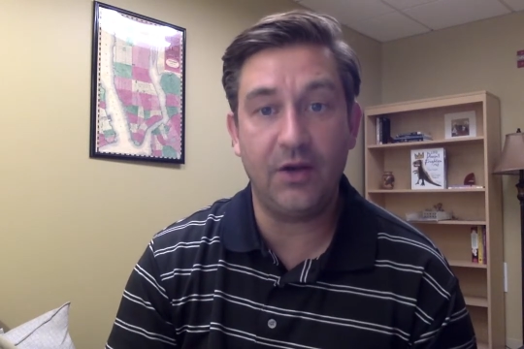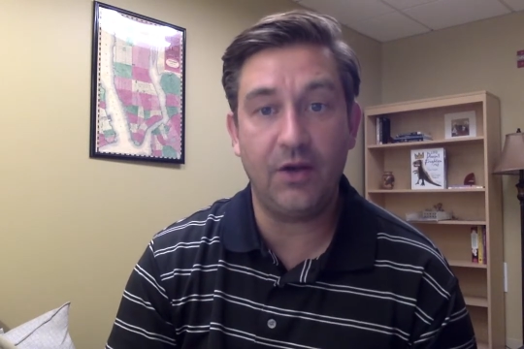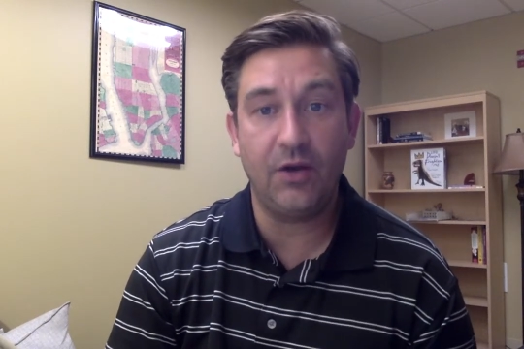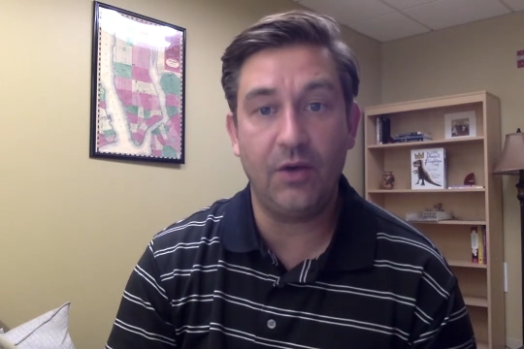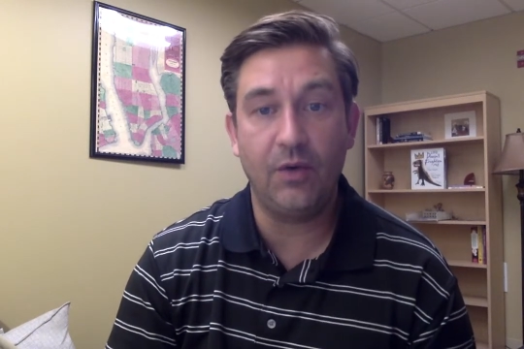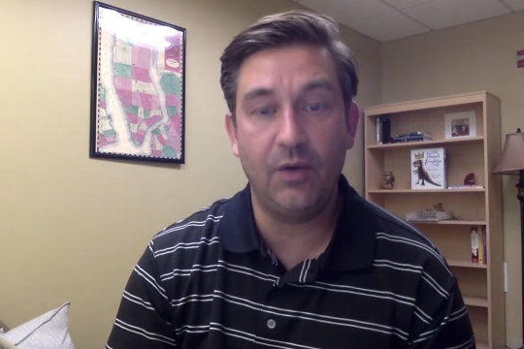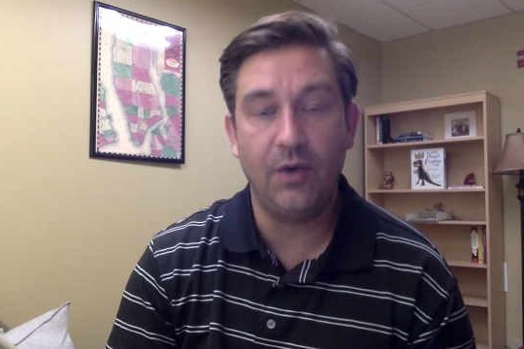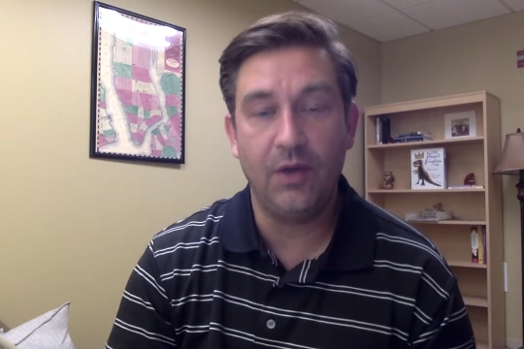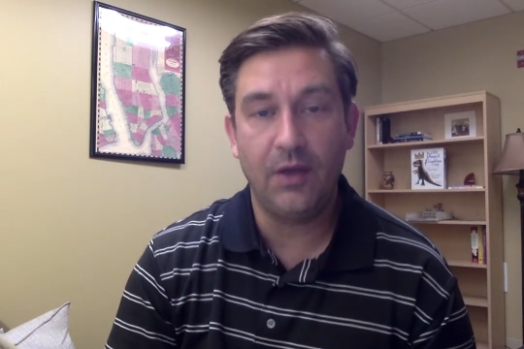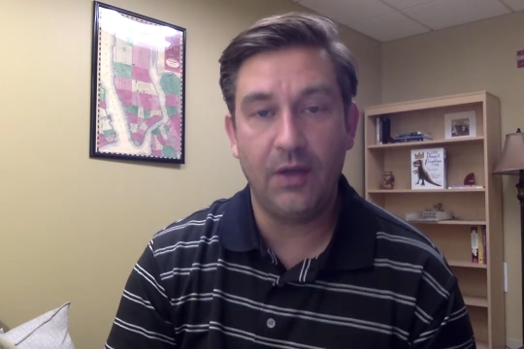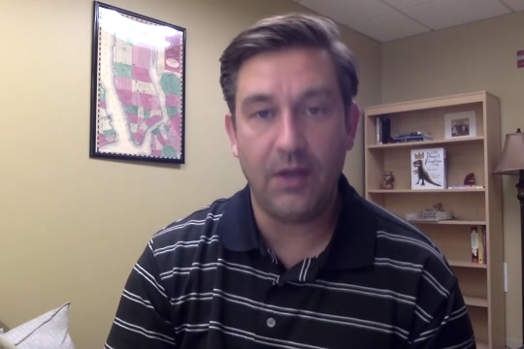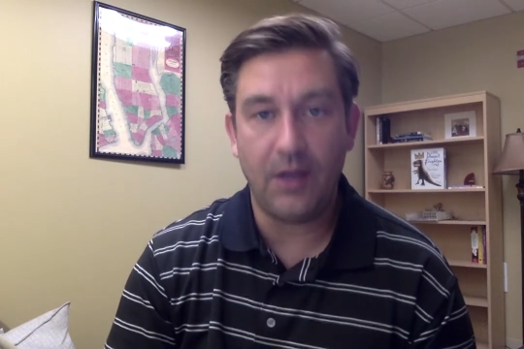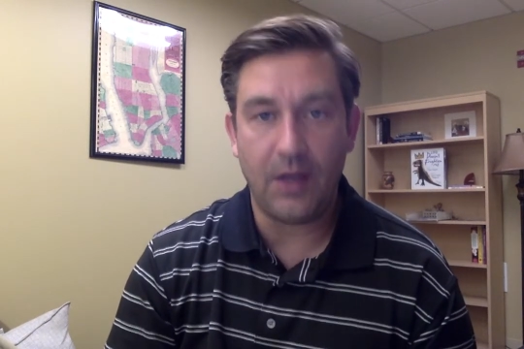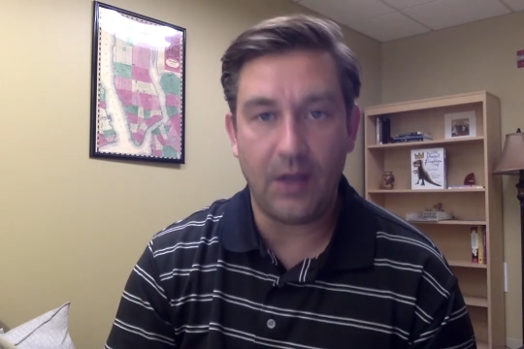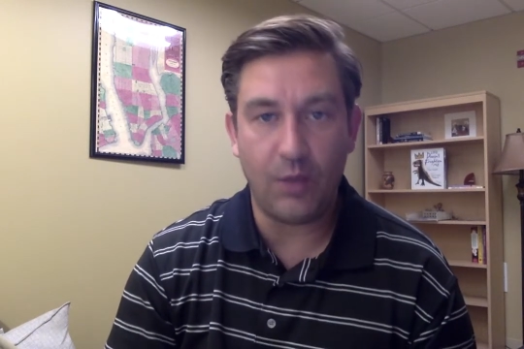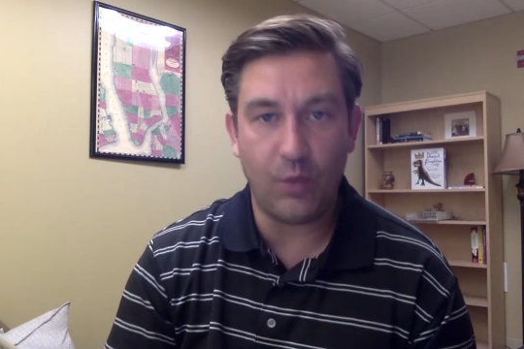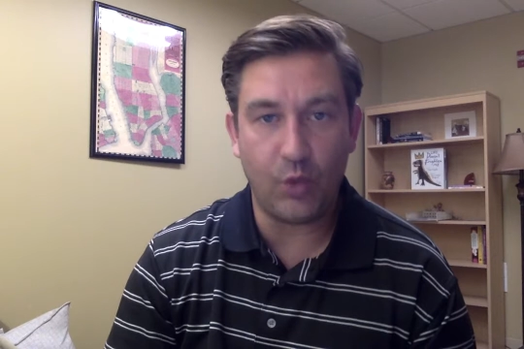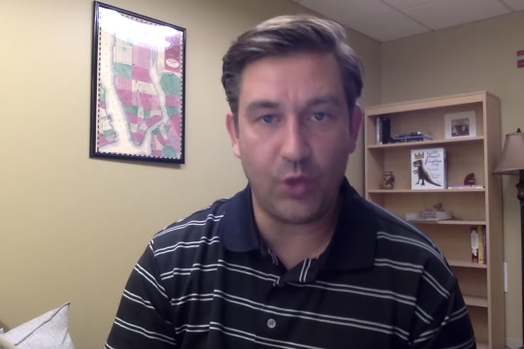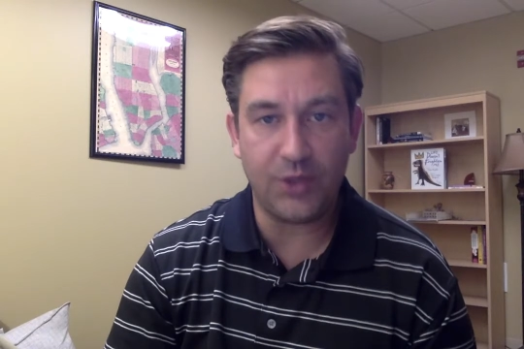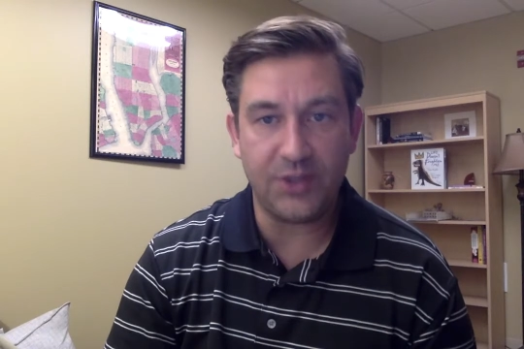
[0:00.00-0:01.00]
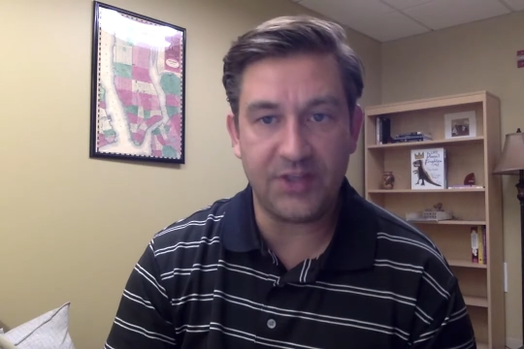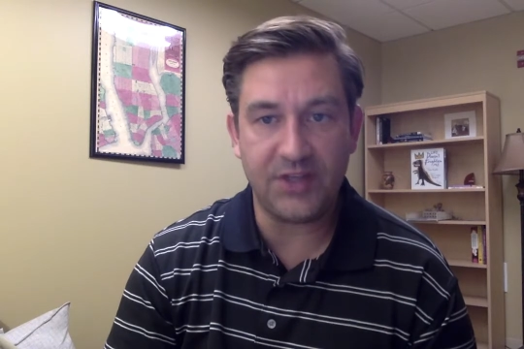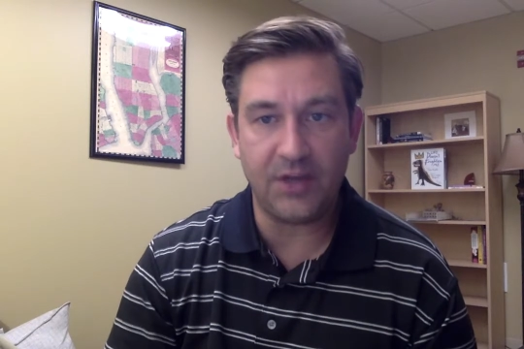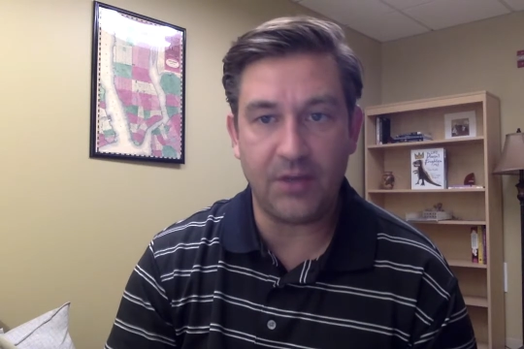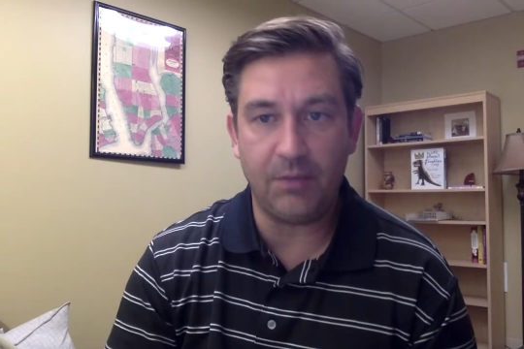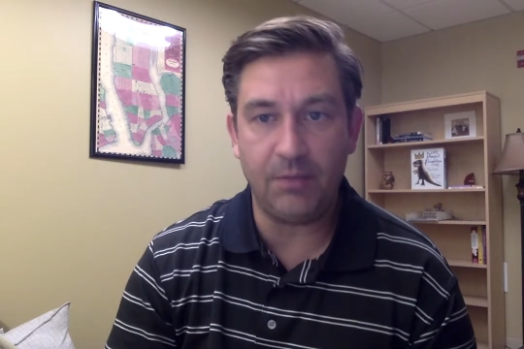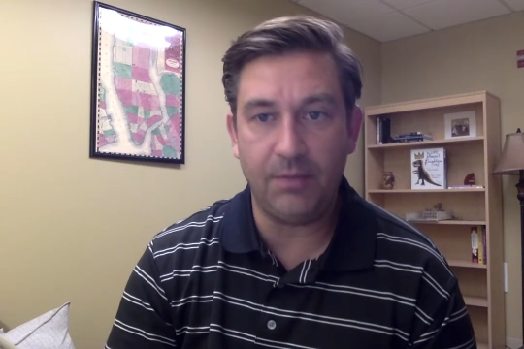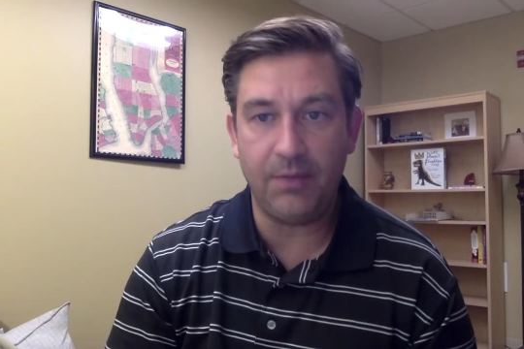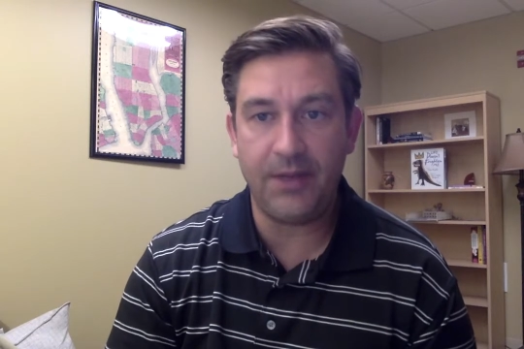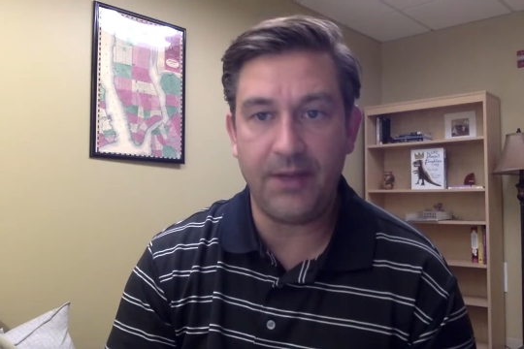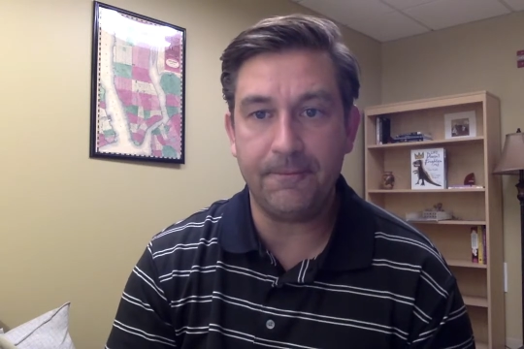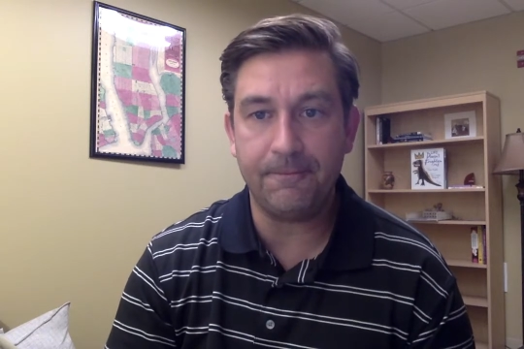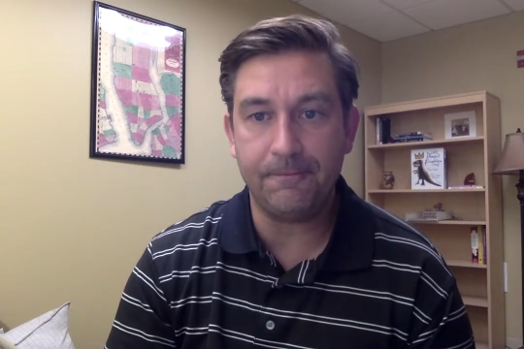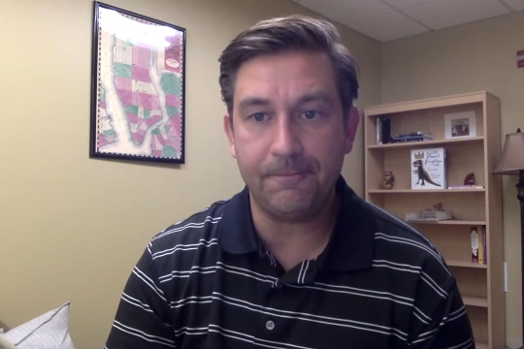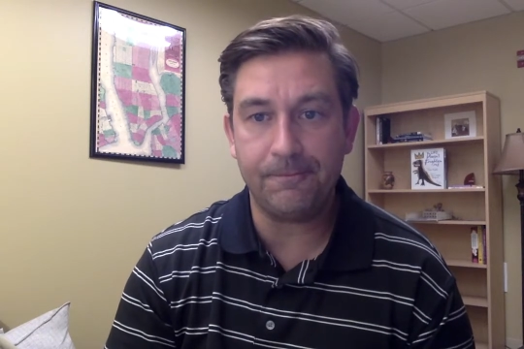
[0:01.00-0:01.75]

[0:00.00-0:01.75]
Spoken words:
know and what has helped me.